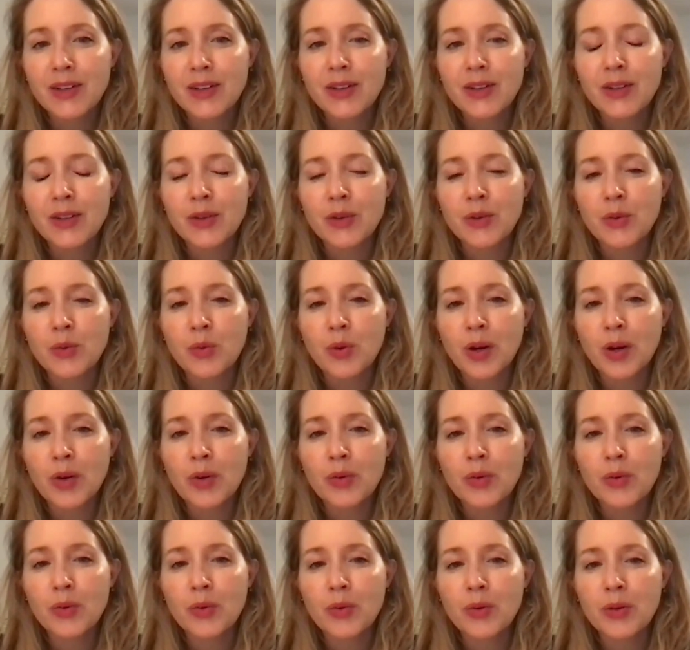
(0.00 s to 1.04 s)
you know
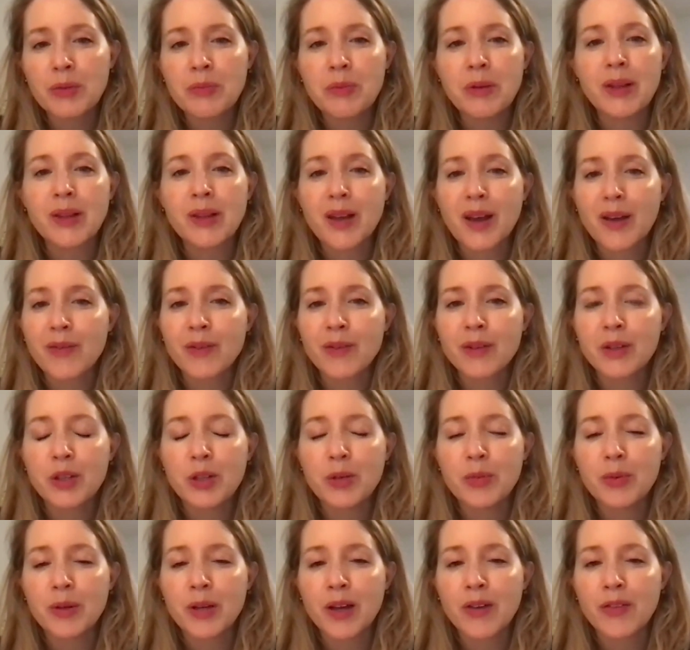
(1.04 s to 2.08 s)
what would be the
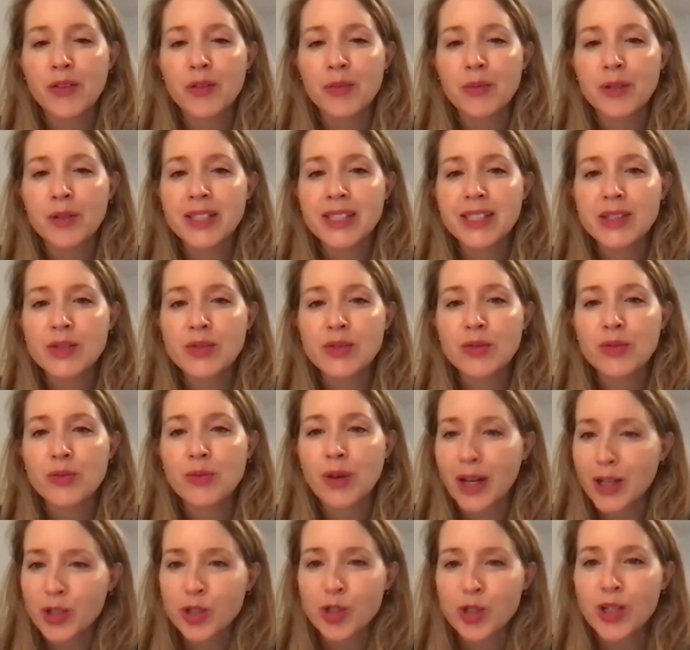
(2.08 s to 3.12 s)
cuban government's
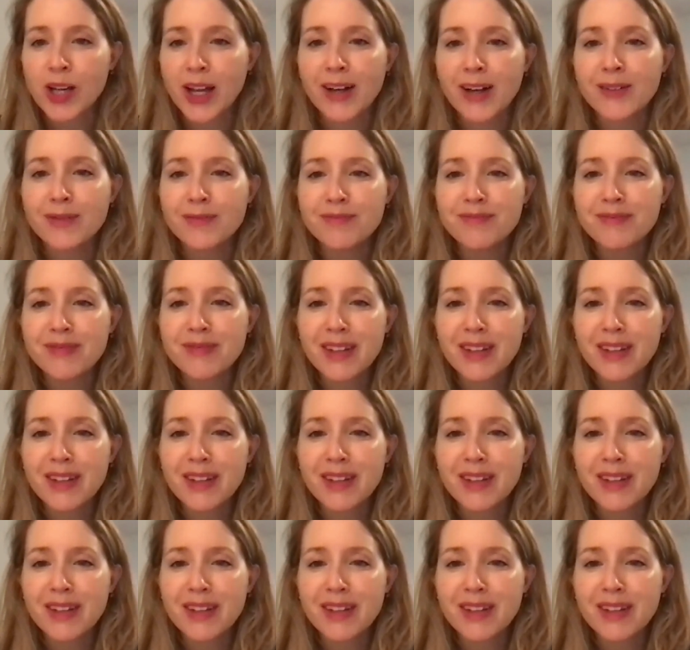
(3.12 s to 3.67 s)
rationale